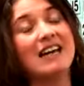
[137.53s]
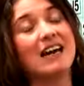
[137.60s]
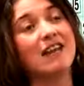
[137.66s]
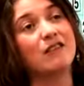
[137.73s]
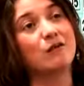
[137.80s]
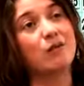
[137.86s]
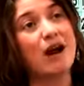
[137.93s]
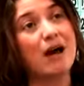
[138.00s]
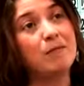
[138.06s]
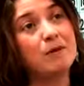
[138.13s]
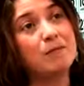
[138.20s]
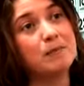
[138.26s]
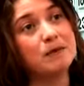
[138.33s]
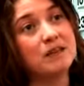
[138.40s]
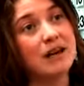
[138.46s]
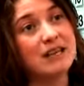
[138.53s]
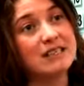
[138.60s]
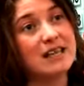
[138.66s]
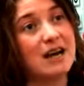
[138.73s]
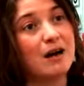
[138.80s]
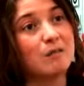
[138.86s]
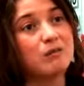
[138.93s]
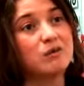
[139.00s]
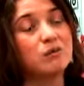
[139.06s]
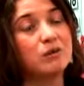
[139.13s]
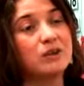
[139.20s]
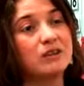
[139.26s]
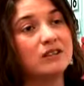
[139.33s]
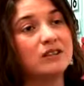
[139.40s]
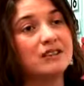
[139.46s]
and the wrap-up a lot of times
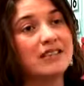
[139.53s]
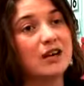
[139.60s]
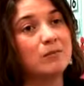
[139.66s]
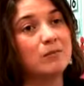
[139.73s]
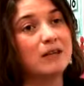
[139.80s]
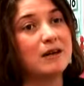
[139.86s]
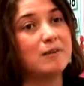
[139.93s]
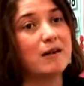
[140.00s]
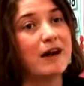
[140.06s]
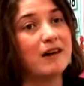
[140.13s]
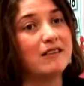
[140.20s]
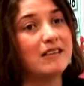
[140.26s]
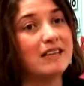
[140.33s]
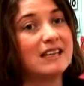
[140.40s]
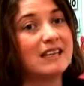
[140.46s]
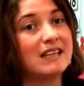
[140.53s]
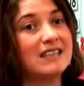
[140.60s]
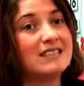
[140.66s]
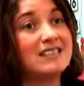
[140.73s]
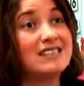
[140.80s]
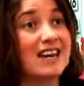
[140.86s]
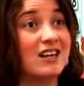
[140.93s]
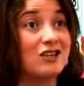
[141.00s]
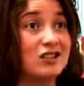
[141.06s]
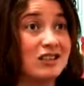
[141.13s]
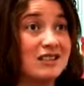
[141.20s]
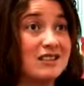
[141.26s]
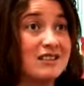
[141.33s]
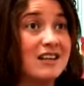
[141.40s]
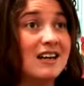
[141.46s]
will tell me about the kids'
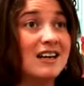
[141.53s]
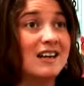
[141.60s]
stations.